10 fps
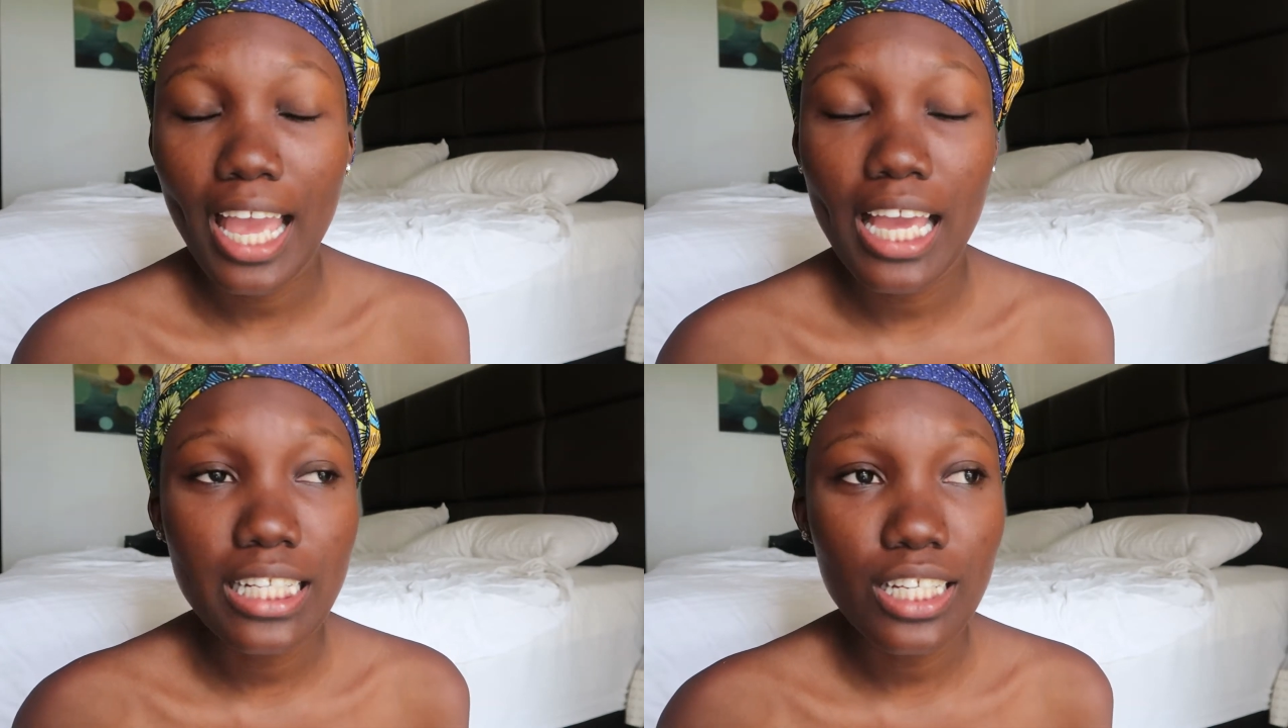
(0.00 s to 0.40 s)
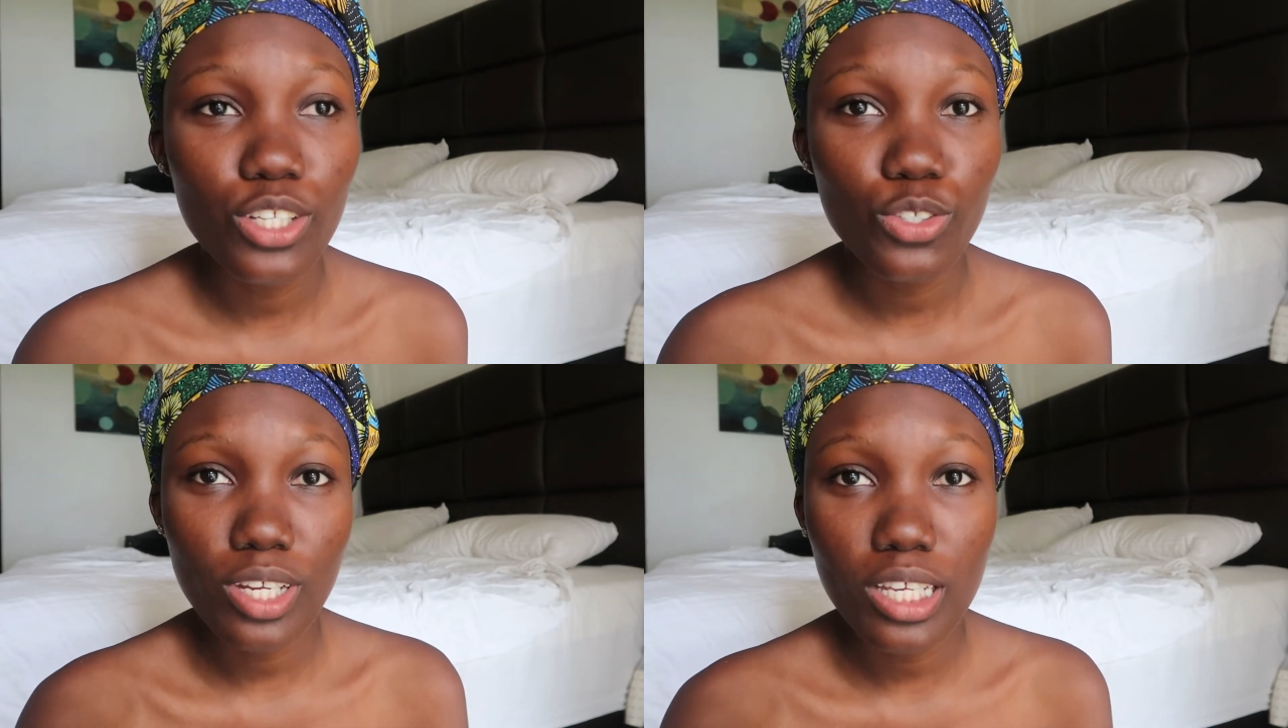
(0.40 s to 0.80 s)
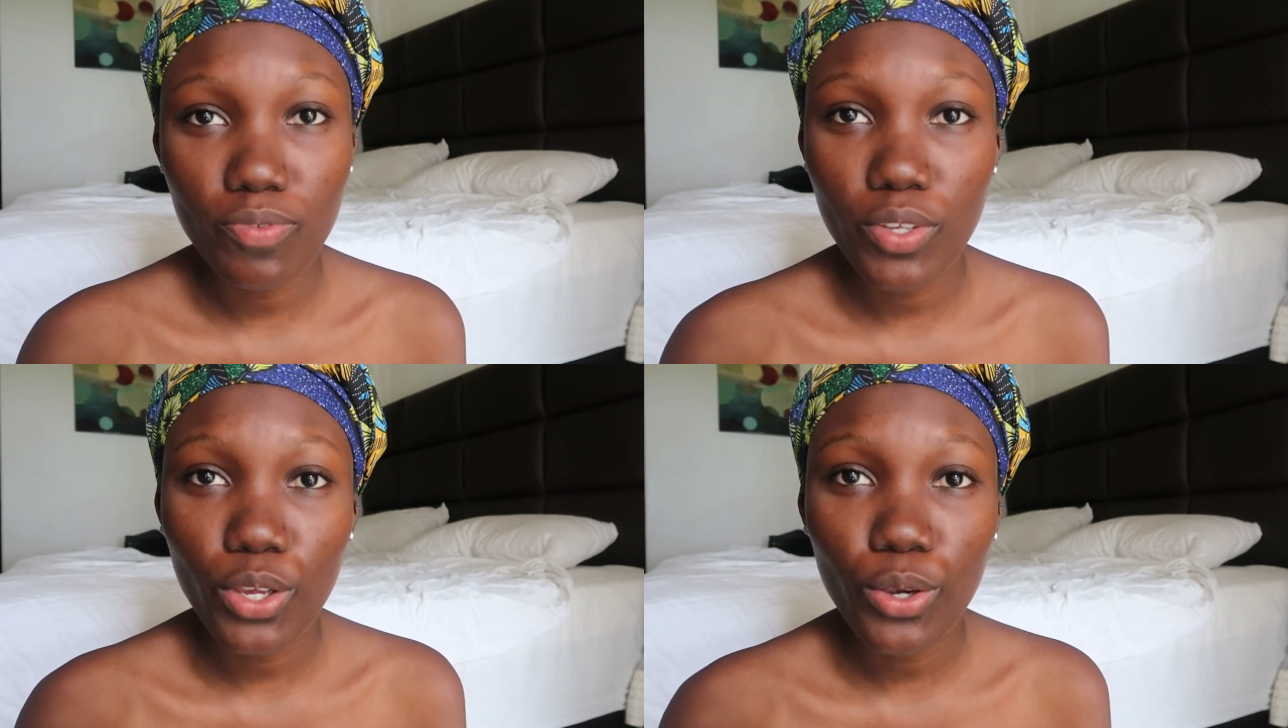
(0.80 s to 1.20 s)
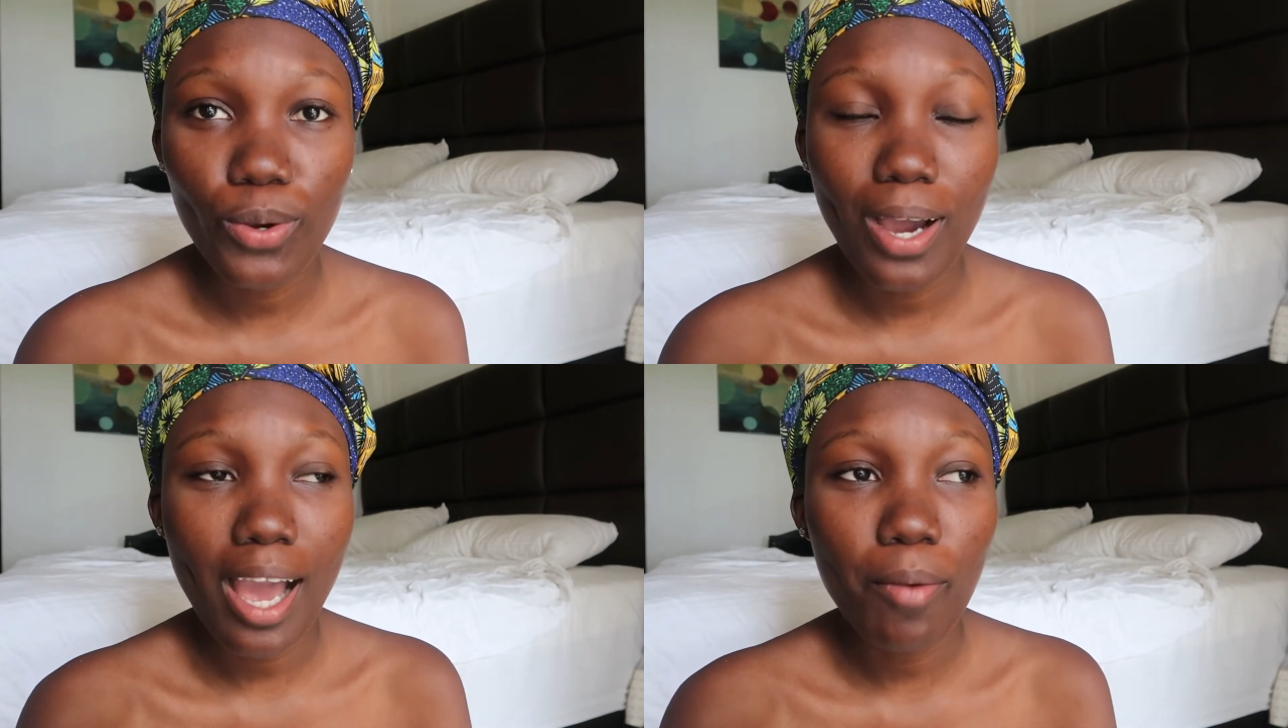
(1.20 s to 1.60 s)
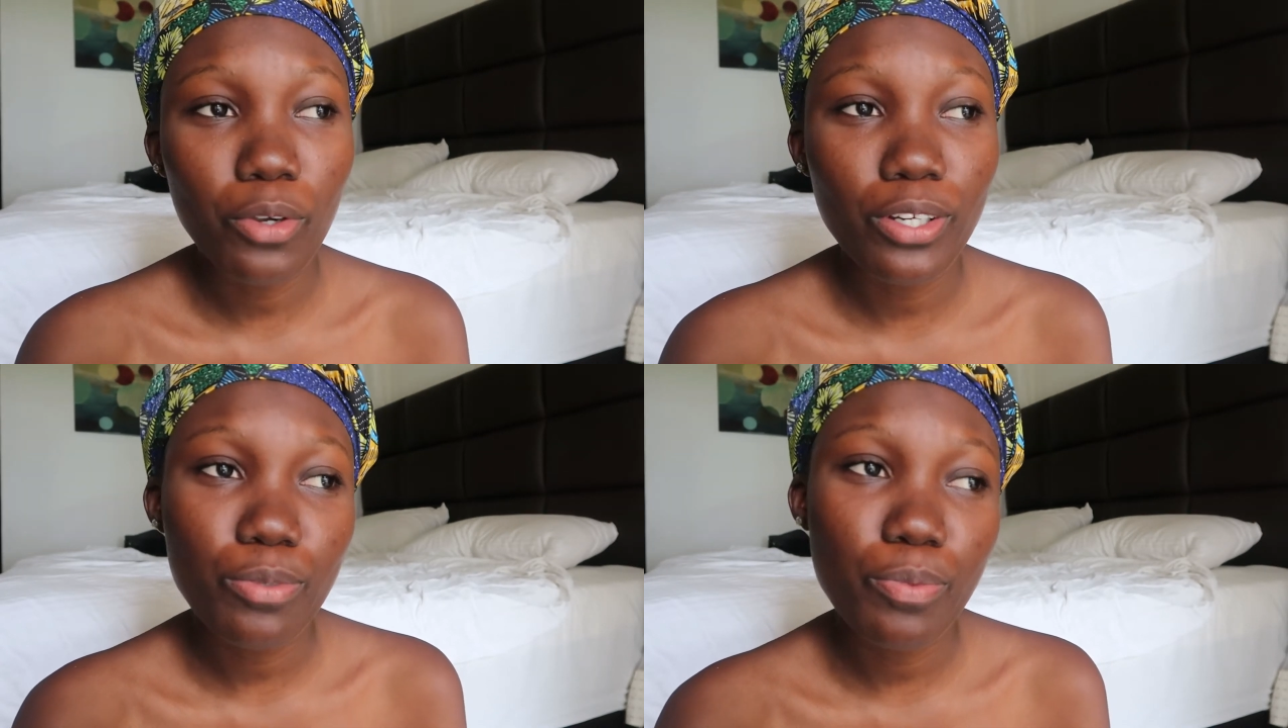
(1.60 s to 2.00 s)
and today's video I'm
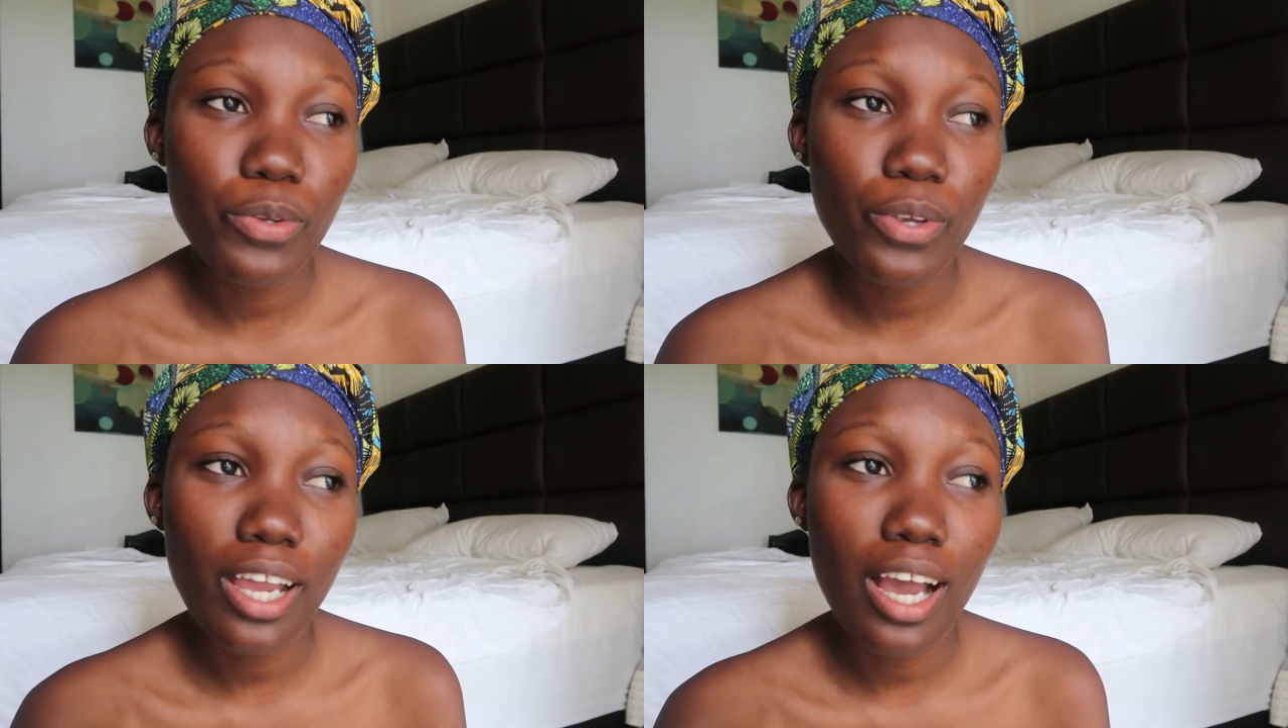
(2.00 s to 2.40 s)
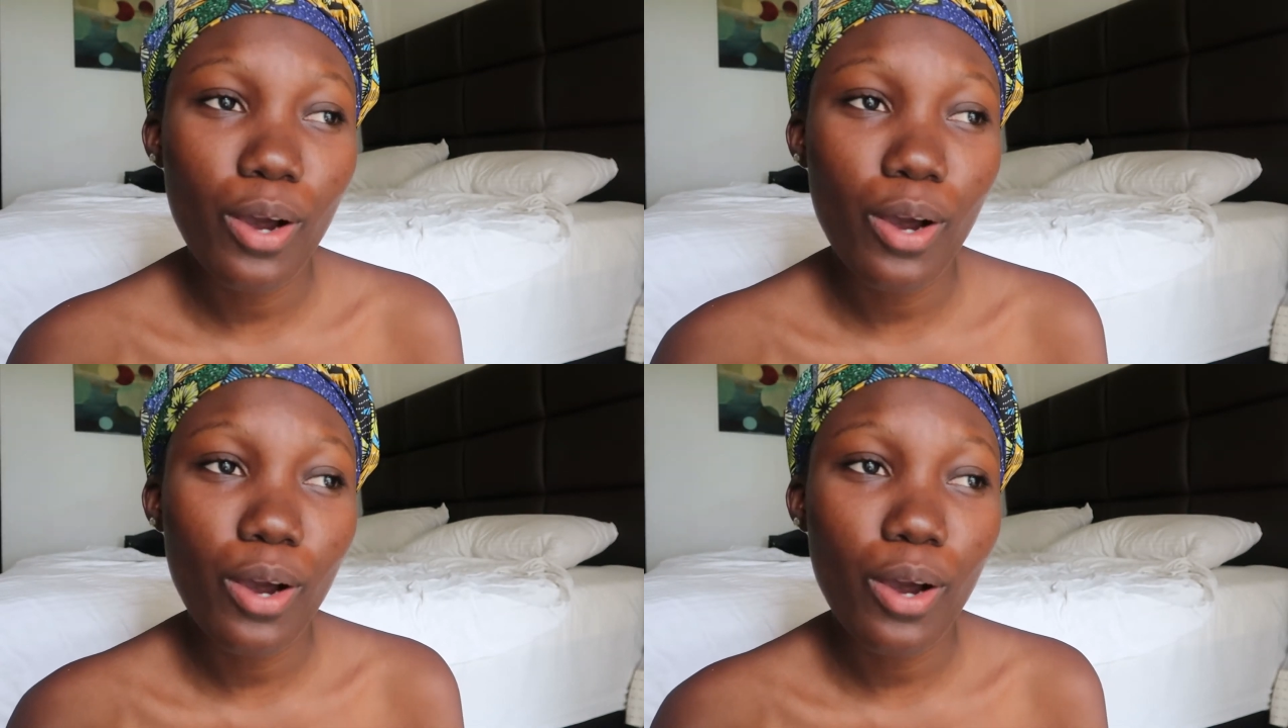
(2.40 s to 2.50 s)
going to be doing